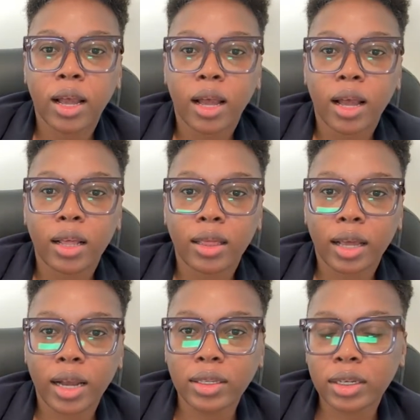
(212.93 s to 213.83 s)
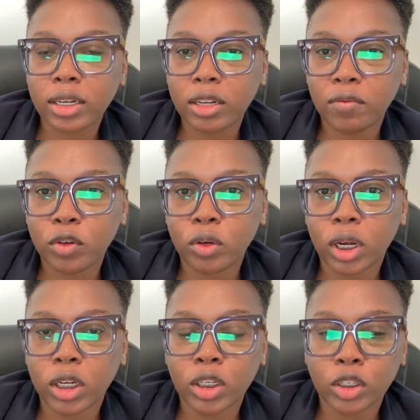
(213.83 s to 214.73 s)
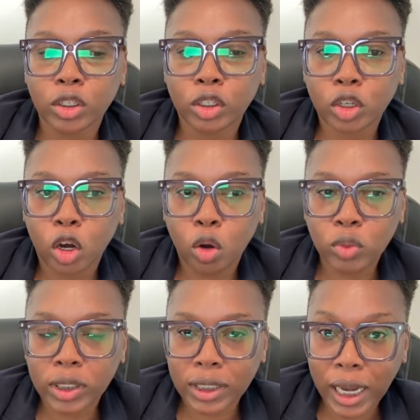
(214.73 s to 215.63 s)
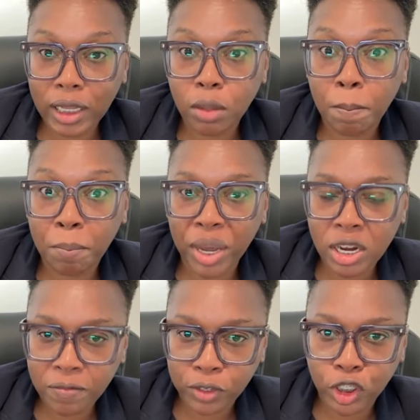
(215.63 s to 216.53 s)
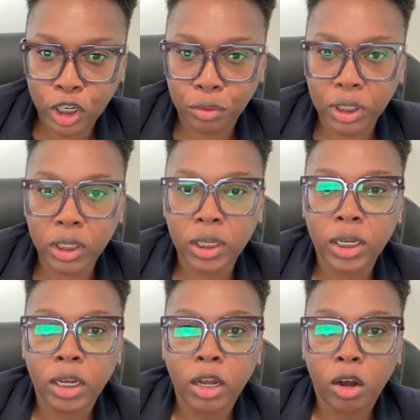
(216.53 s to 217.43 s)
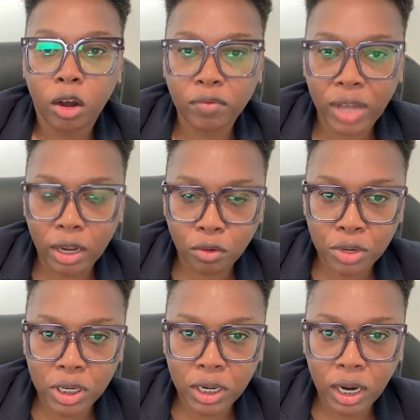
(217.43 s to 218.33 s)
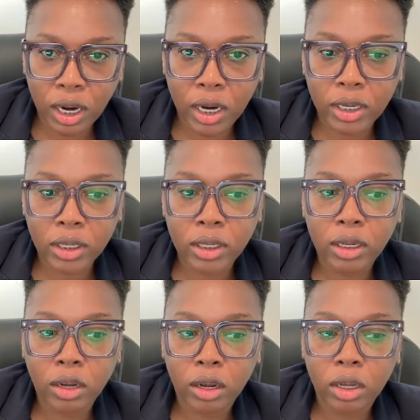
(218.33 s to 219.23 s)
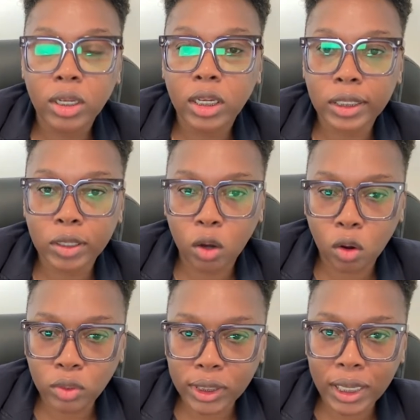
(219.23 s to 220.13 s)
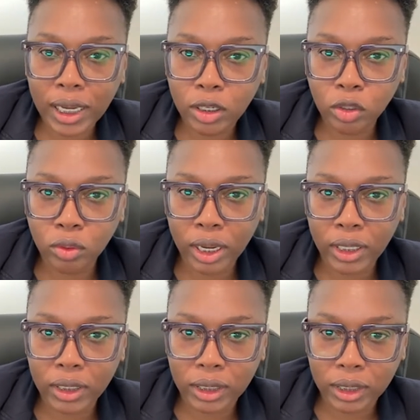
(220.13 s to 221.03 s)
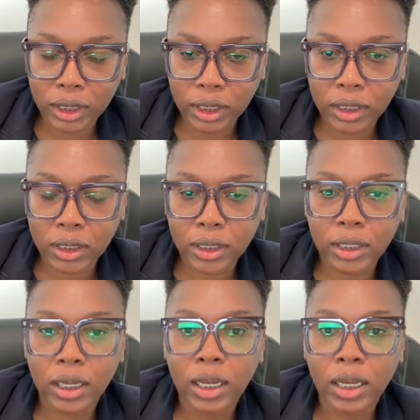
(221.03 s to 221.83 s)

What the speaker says: and that individual is outside, the beneficiary of that green card is outside the United States,